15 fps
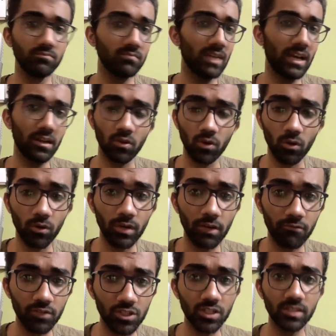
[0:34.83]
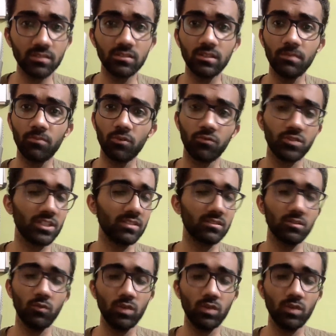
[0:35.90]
I don't know, efficiency, proficiency.